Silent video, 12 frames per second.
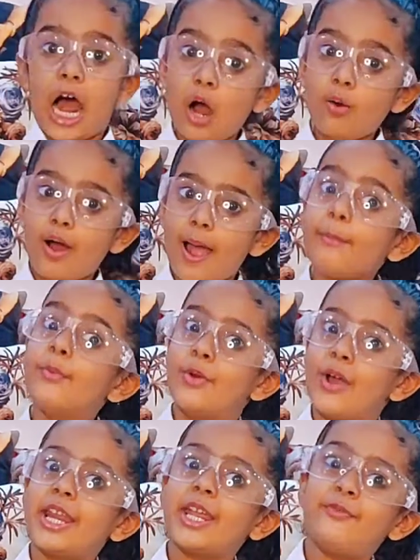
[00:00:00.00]
Now I'm
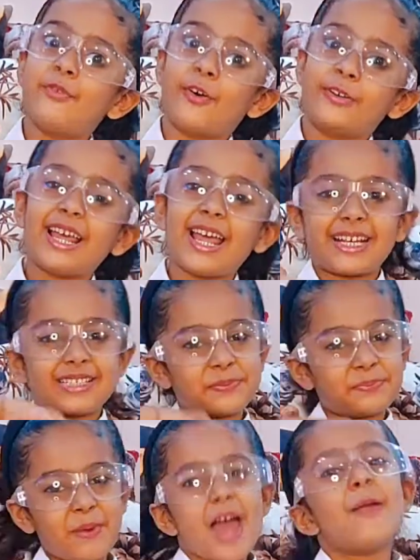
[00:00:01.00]
ready for the
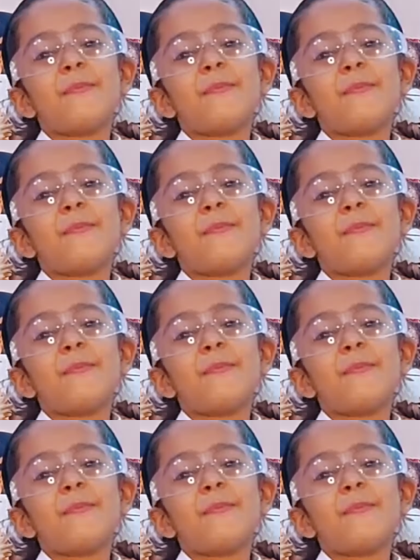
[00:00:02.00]
experiment.